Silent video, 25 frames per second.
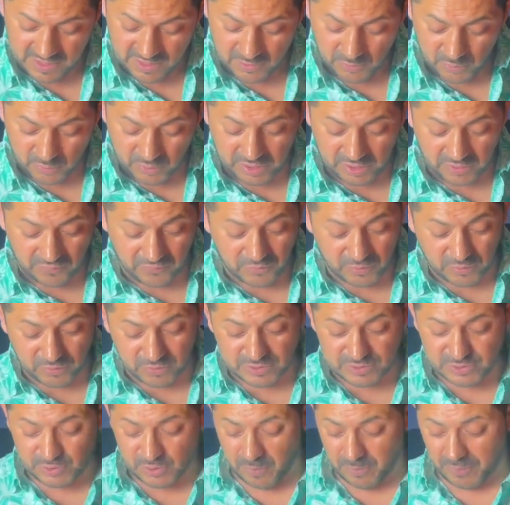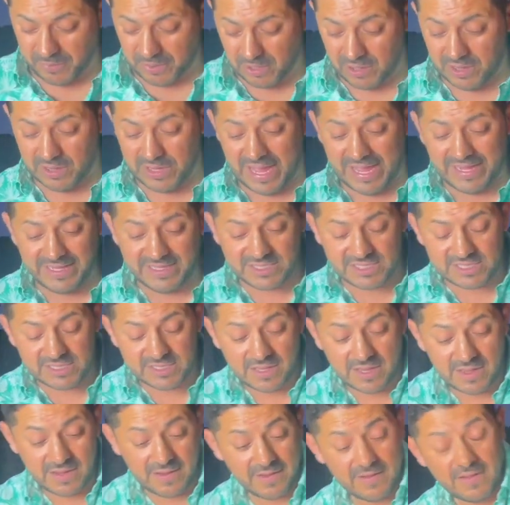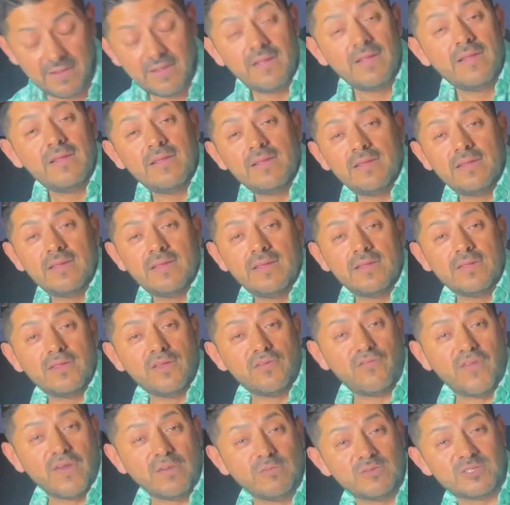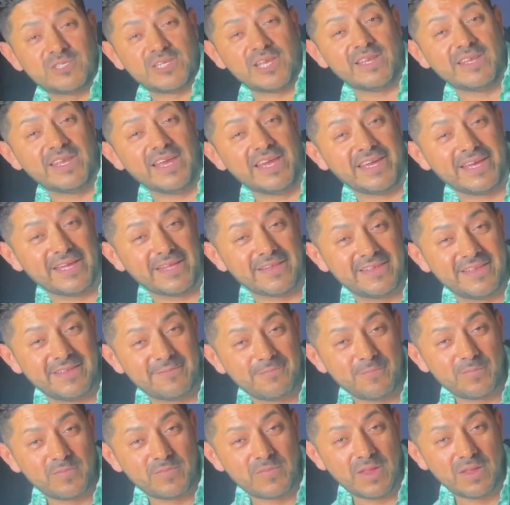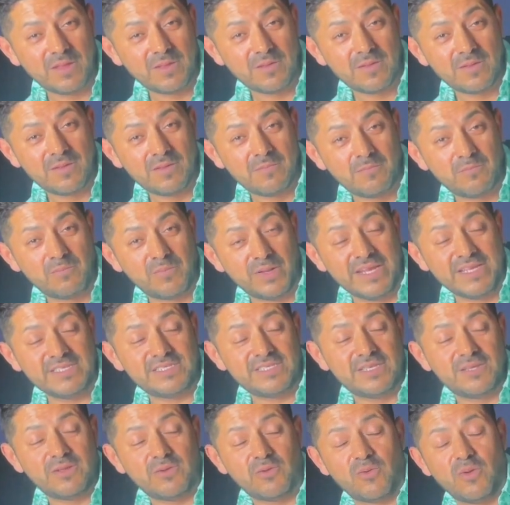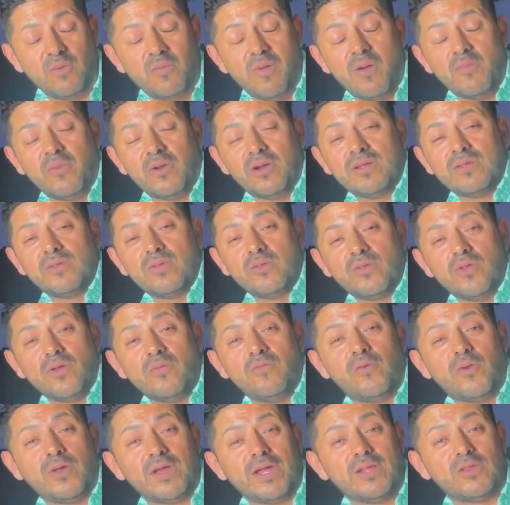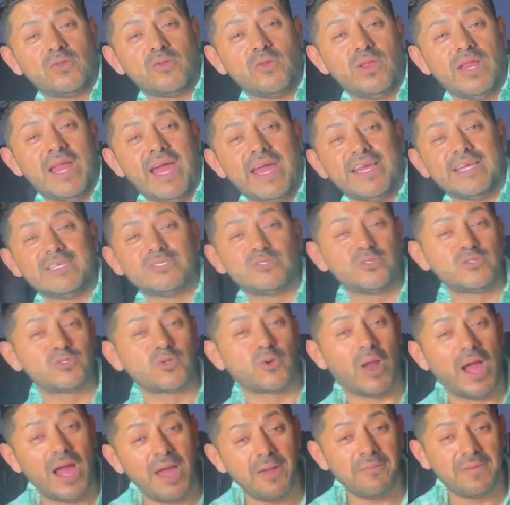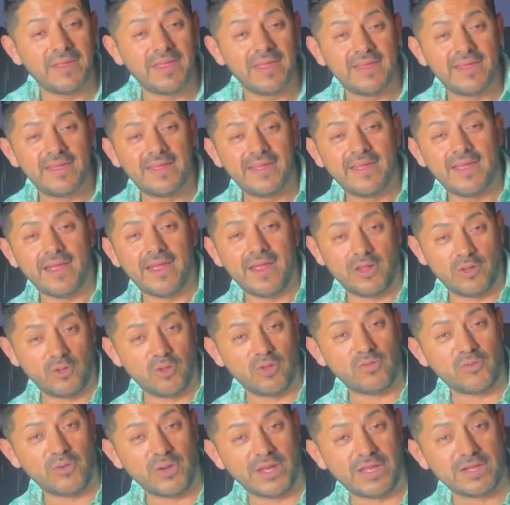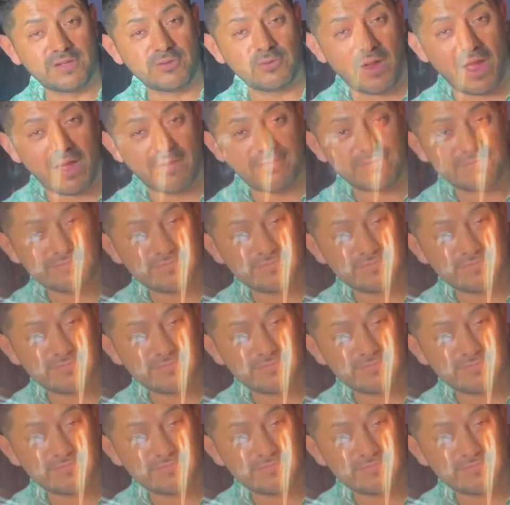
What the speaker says: Ready for those tropical nights? The famous and naked. Please remember, don't forget to like and subscribe, and don't drink and drive.